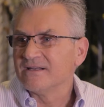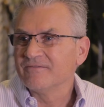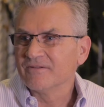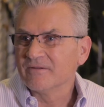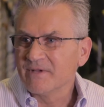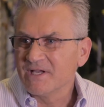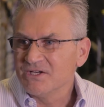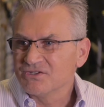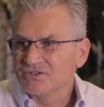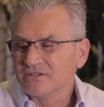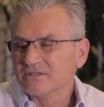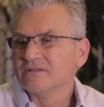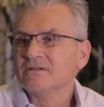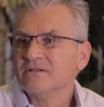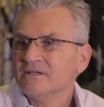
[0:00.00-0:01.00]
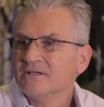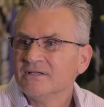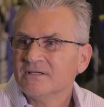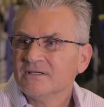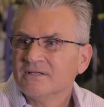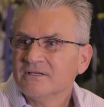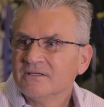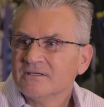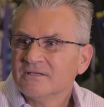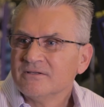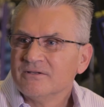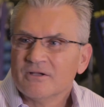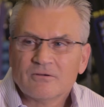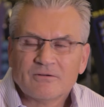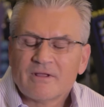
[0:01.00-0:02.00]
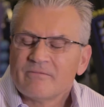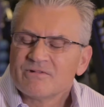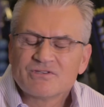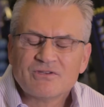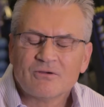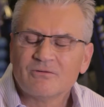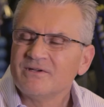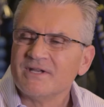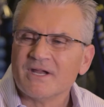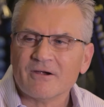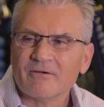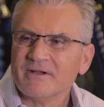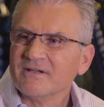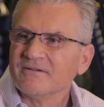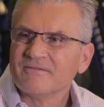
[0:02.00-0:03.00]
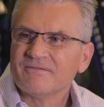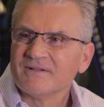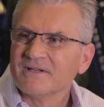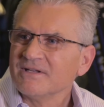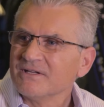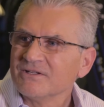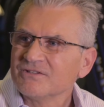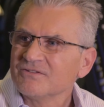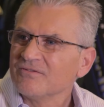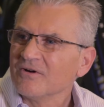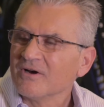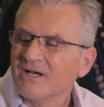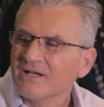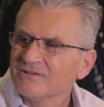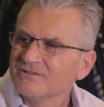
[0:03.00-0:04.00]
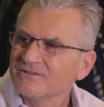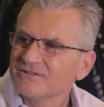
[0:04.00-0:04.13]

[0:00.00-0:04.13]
and inflammation. There's no dairy in fitness for us.